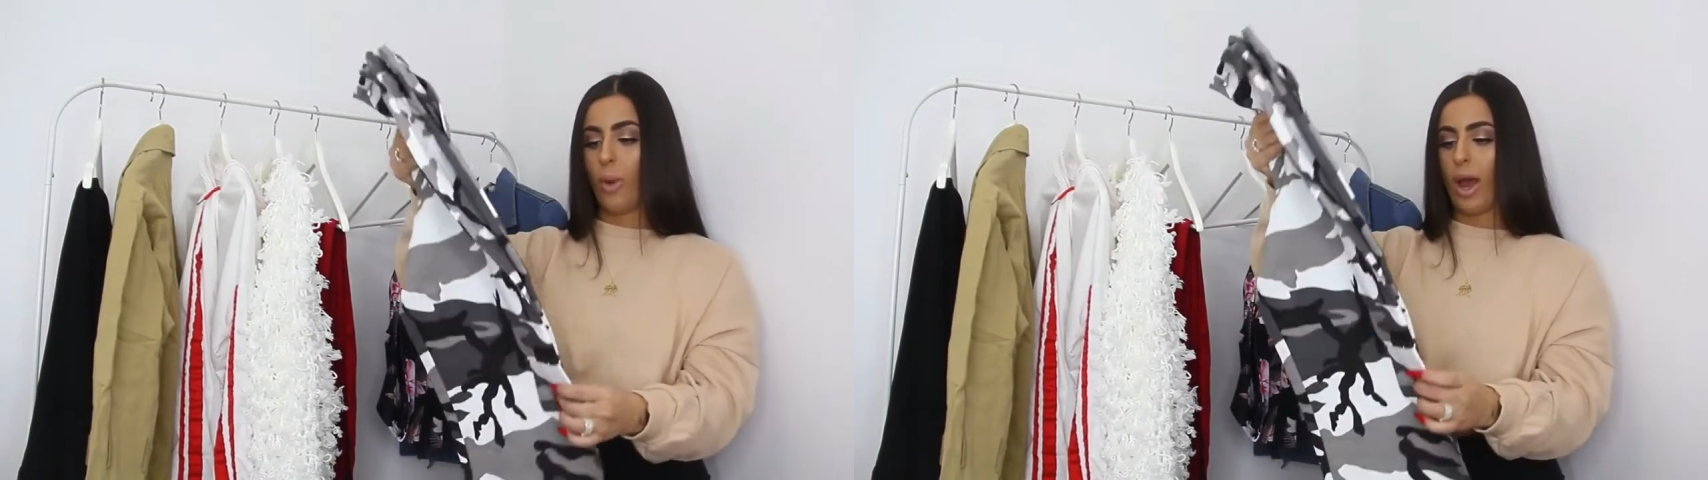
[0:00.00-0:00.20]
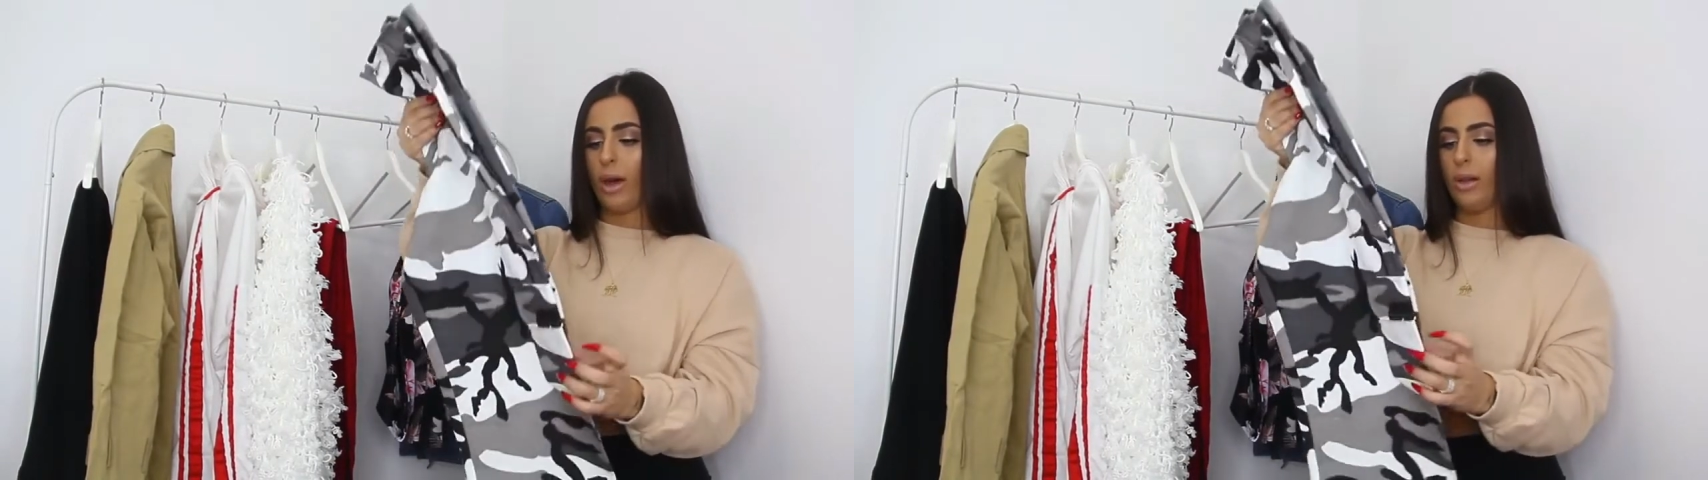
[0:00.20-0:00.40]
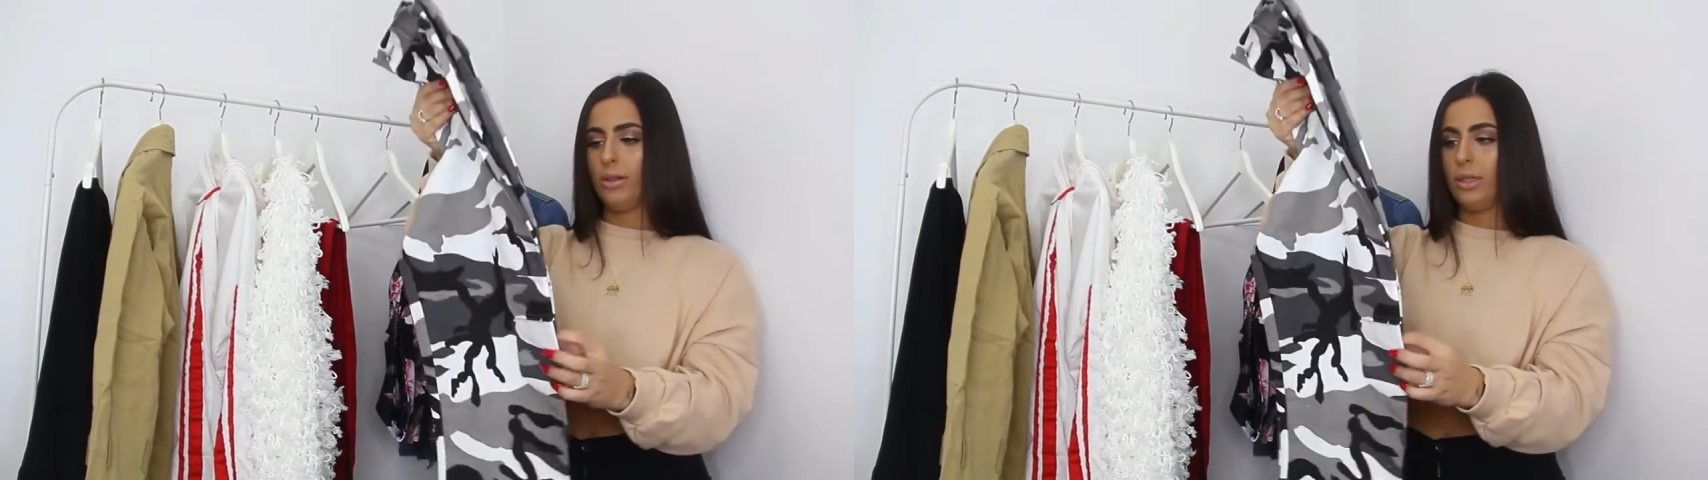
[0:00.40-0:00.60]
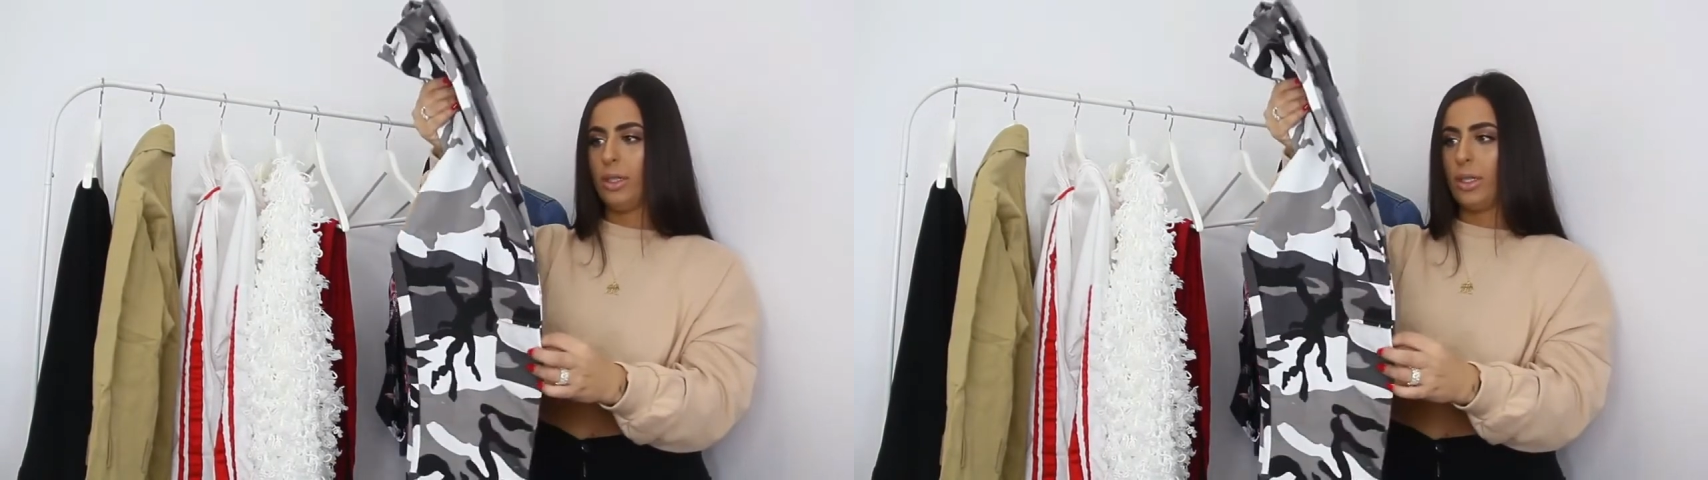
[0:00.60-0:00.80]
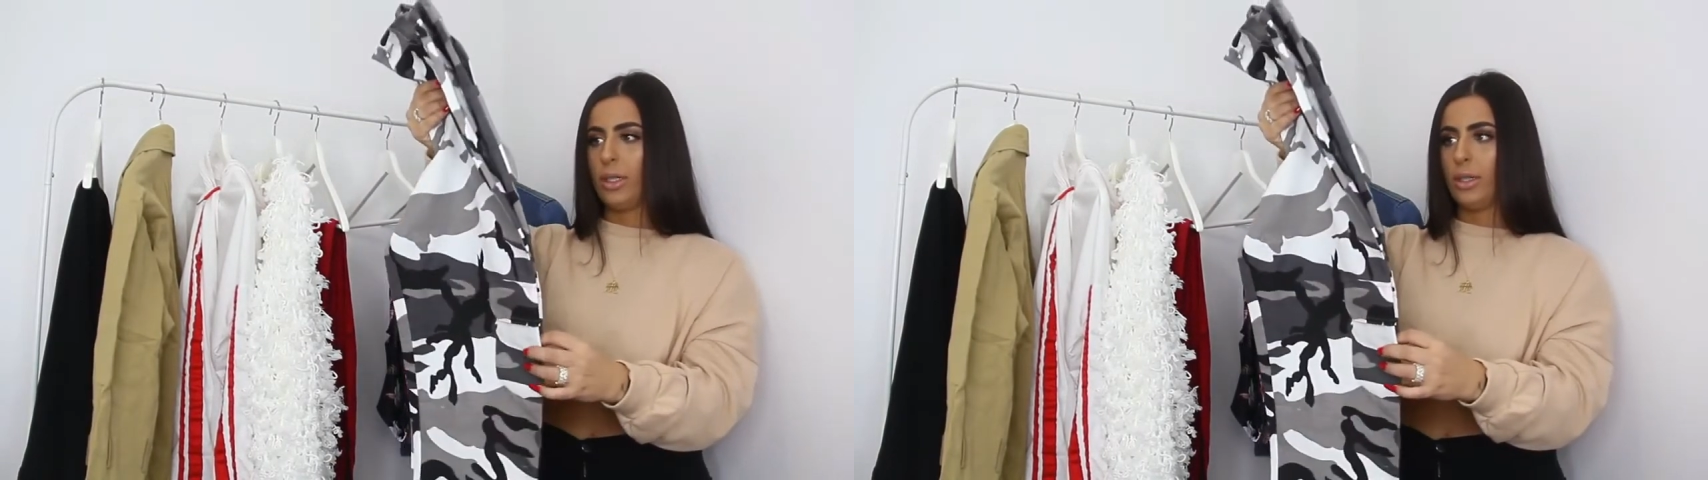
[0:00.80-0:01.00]
pretty
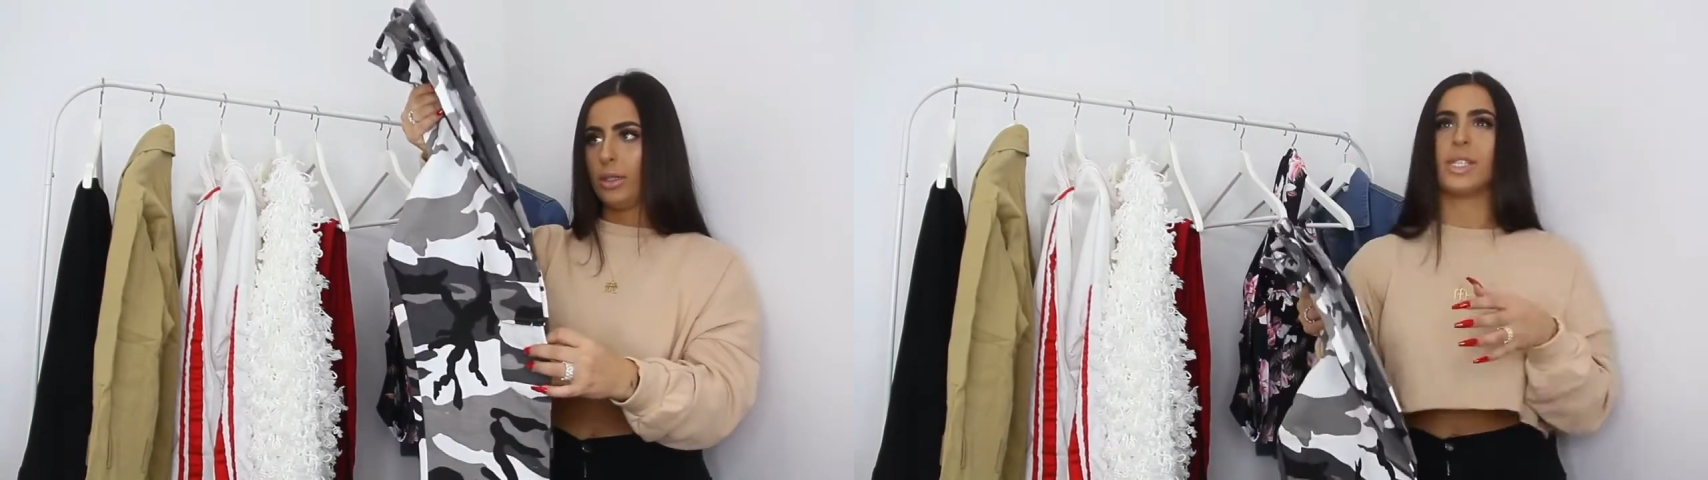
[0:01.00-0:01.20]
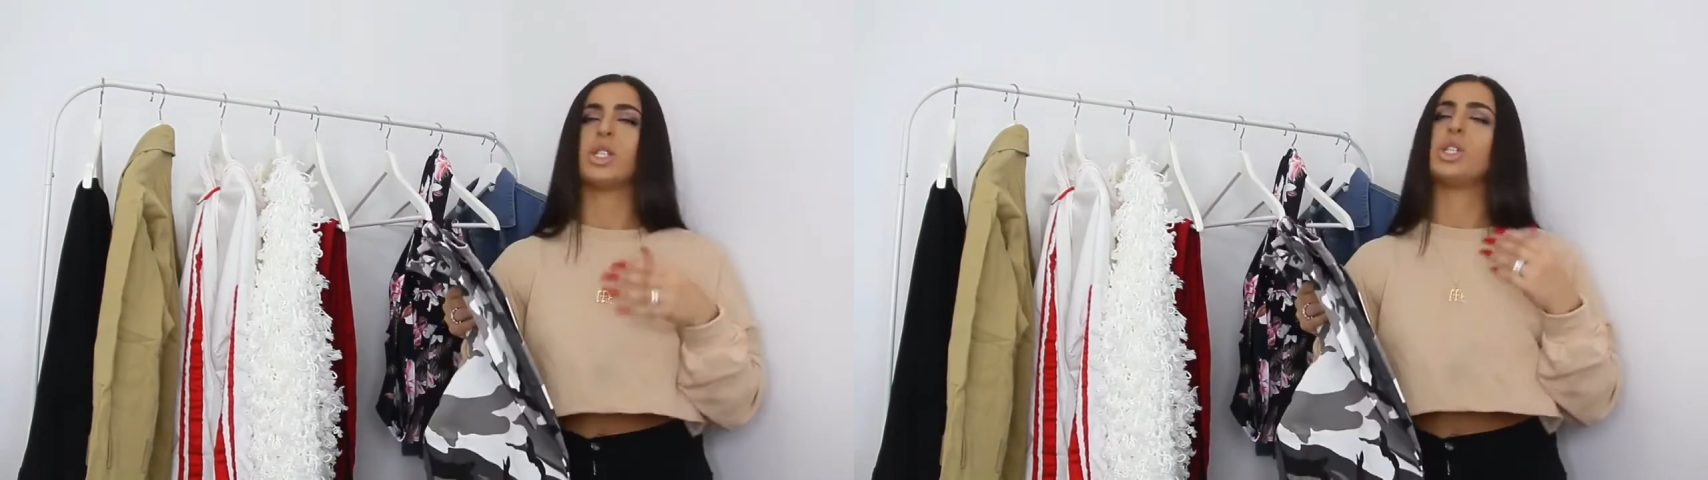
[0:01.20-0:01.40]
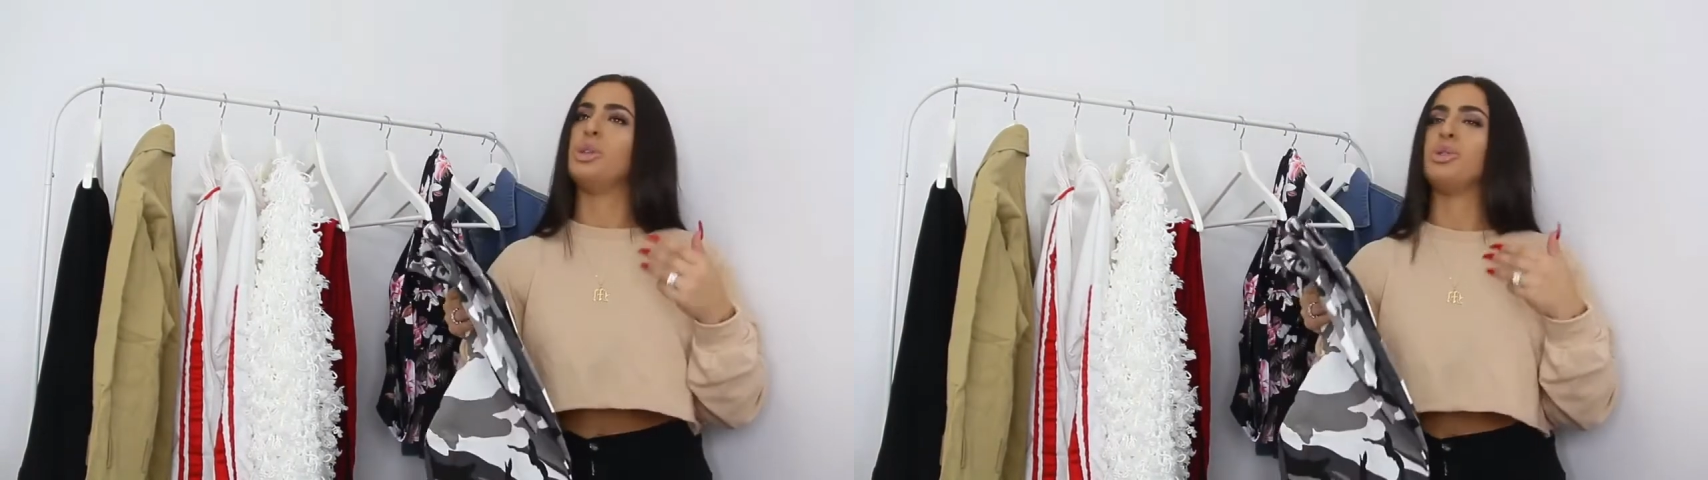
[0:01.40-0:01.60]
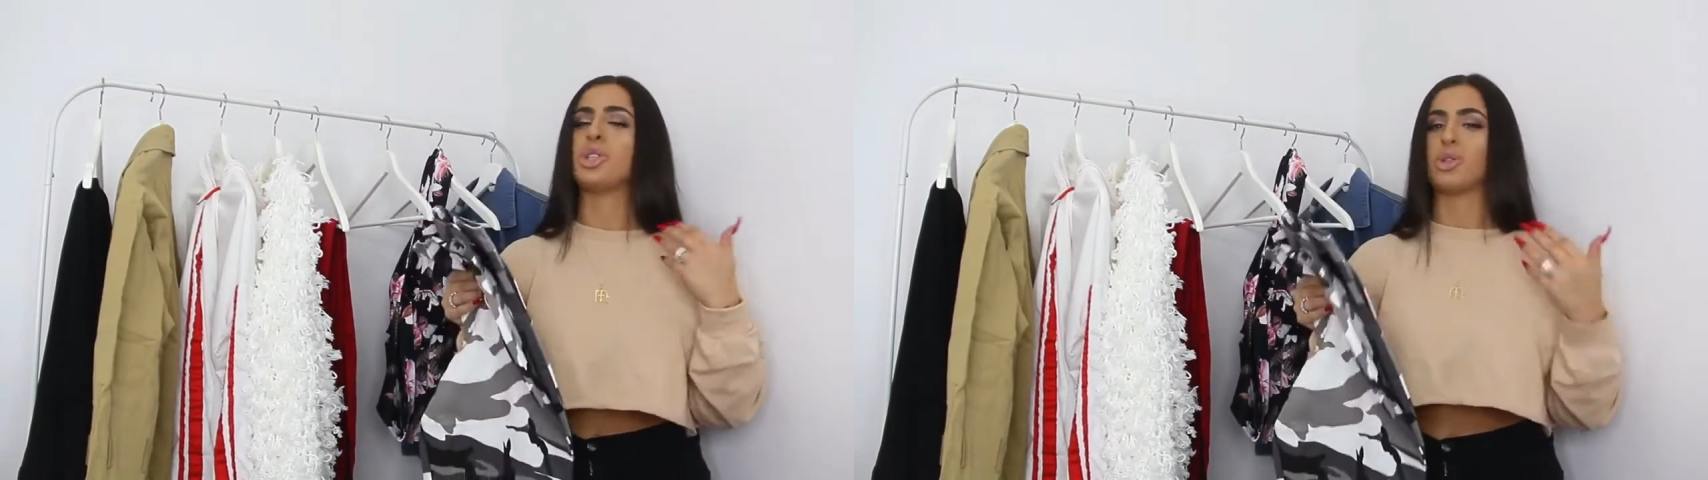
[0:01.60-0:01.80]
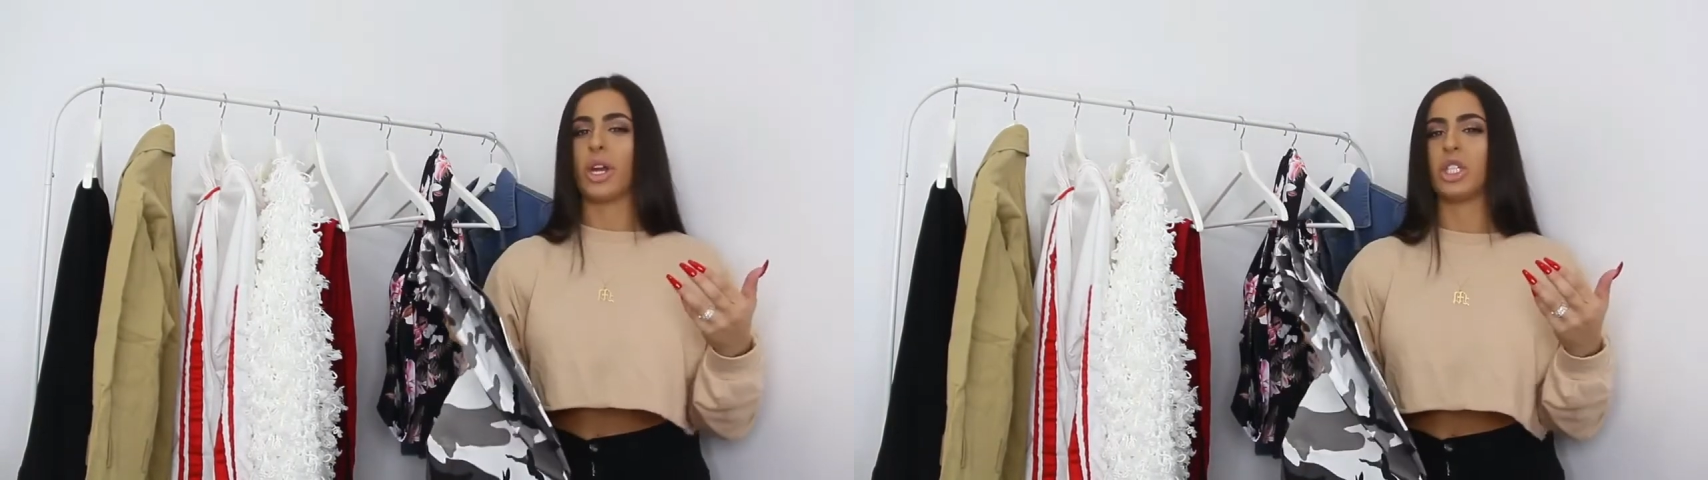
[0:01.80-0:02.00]
well. It wasn't too